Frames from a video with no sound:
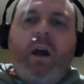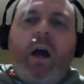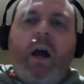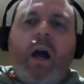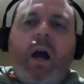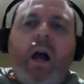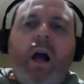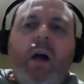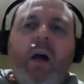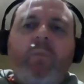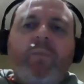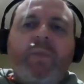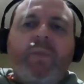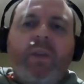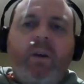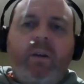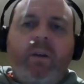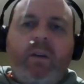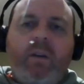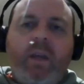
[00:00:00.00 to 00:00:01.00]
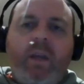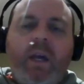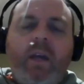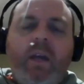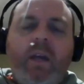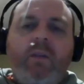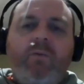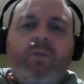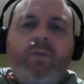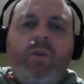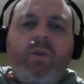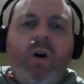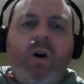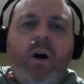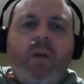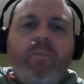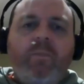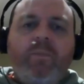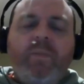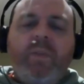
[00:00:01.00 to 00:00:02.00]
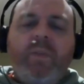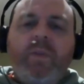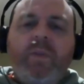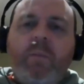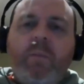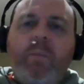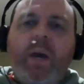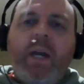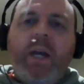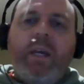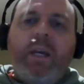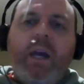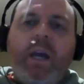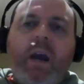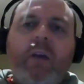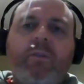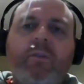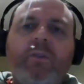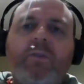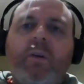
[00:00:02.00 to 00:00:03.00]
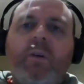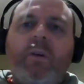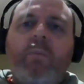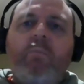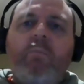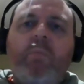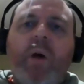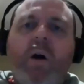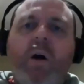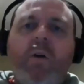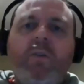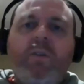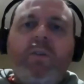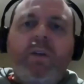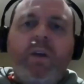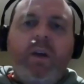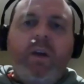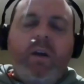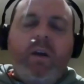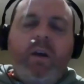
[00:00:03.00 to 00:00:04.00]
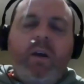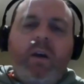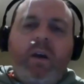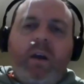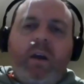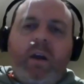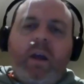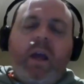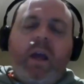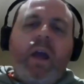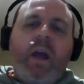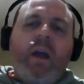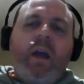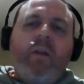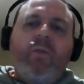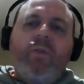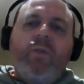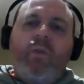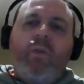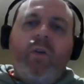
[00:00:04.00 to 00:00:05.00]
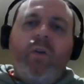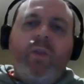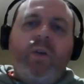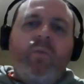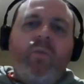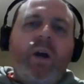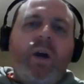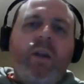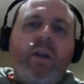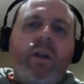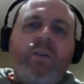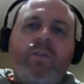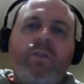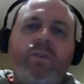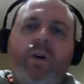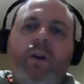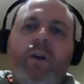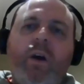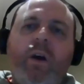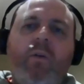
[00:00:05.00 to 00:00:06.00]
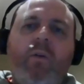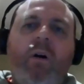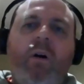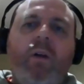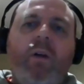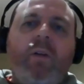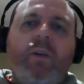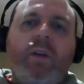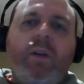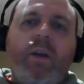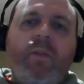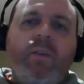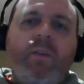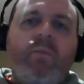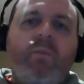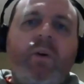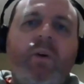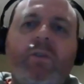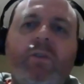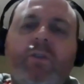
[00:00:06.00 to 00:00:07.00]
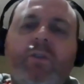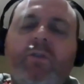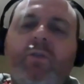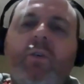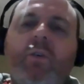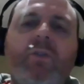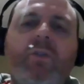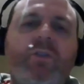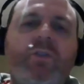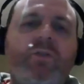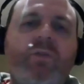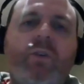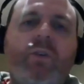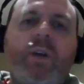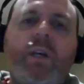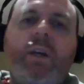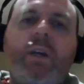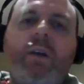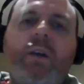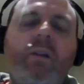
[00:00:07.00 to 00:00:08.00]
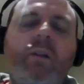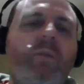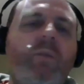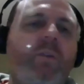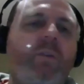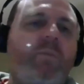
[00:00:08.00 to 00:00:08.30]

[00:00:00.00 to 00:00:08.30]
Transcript: Now, you've got the main characters on a boat, and they're on their way to the Dino Island, and this mosasaurus is trying to kill him.